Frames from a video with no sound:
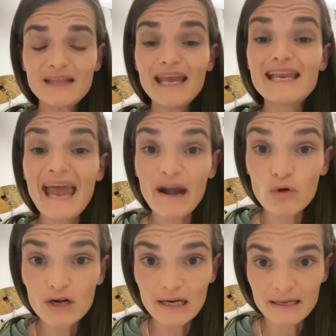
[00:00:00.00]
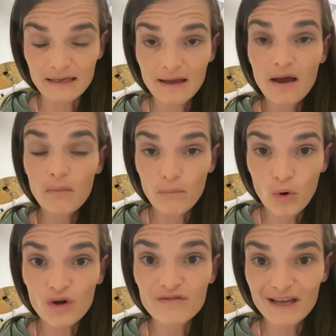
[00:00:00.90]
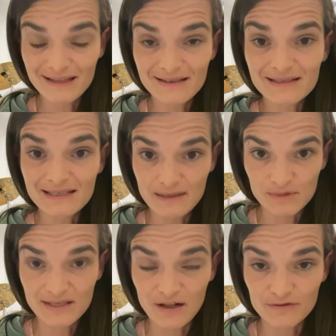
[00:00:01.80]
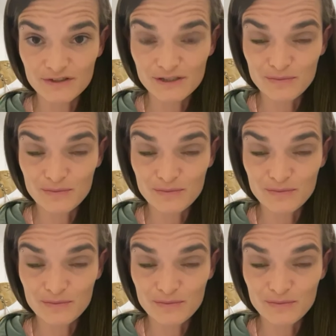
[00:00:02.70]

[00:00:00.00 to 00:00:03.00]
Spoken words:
inherently motivate themselves.